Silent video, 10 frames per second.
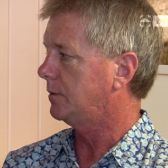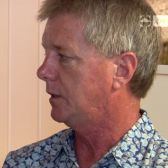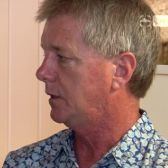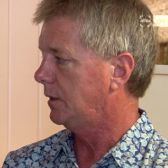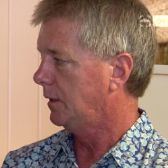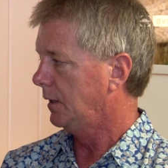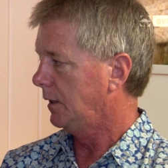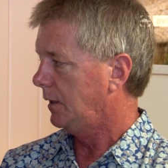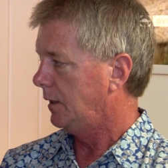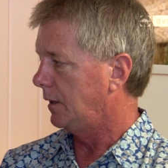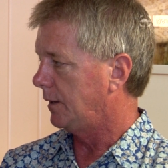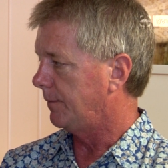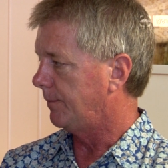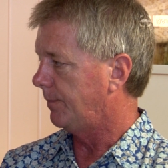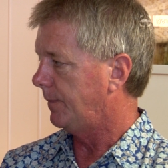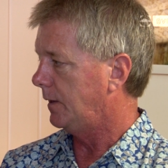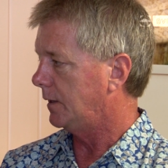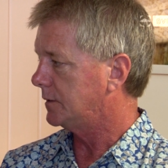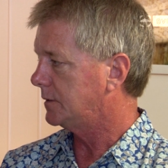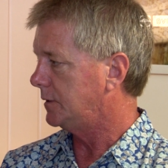uh, um,
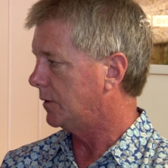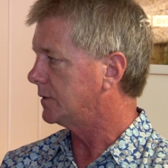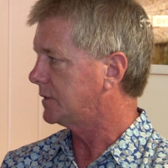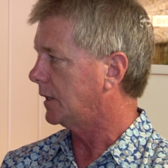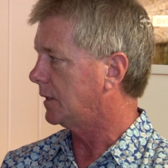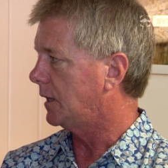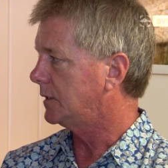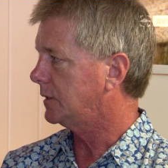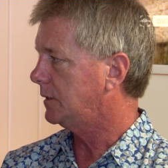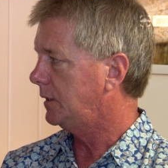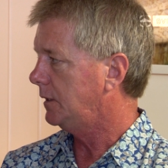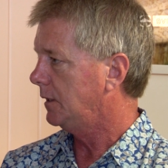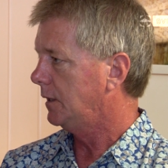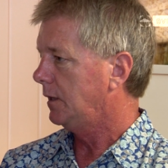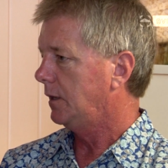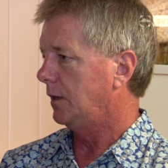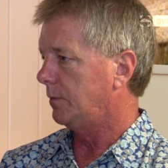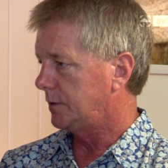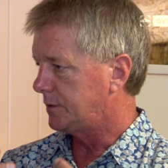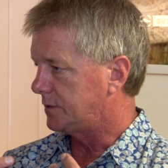uh, neuropsychologically, uh,
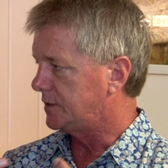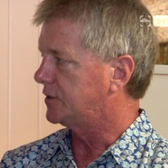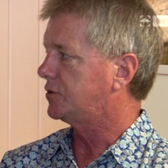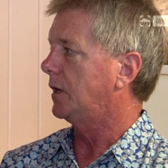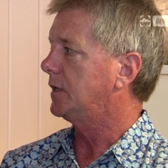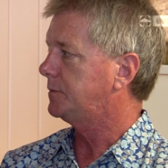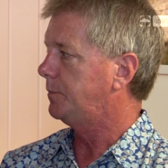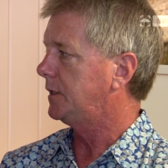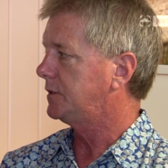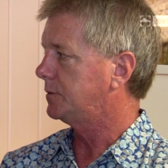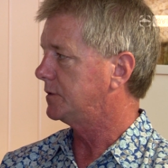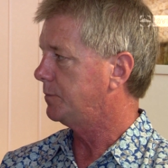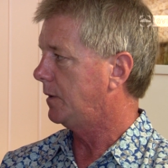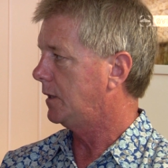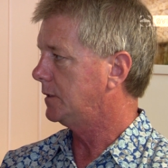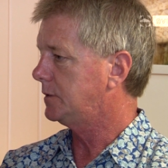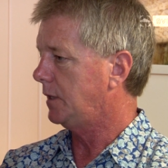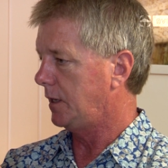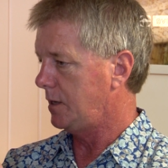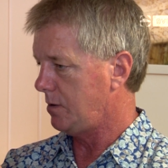which is the stress-based response.
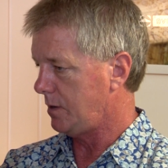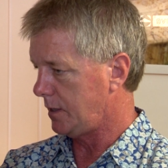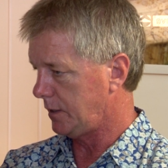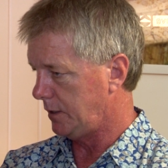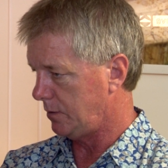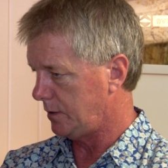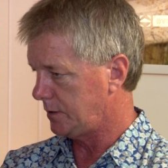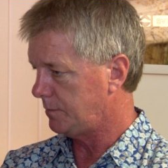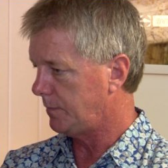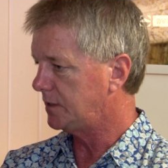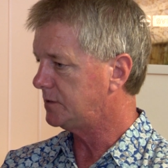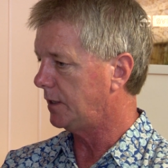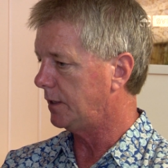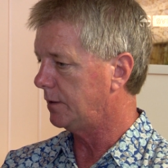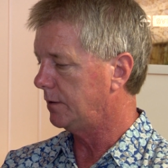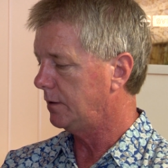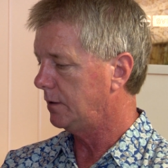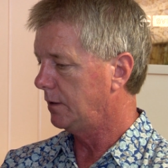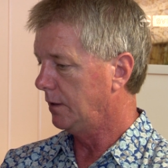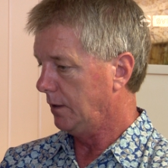I know how to go into my center.
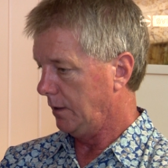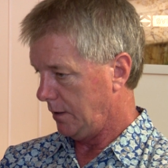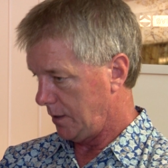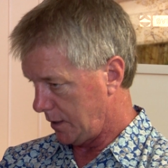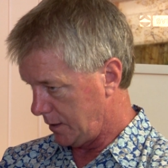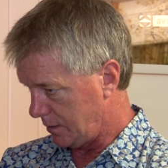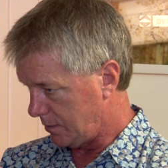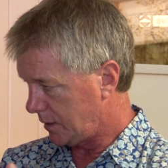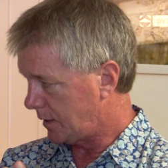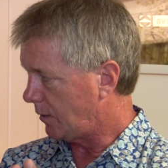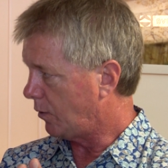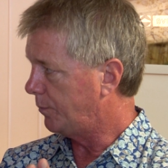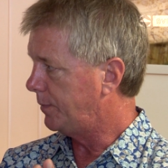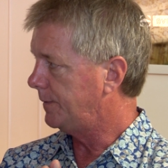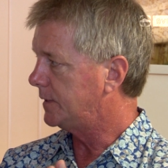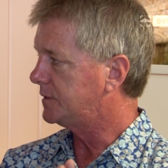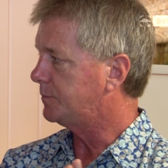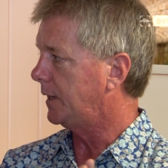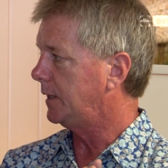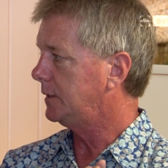I know how to open the
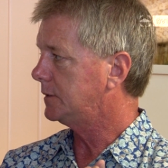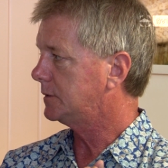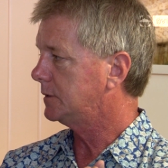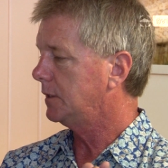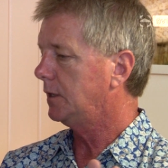space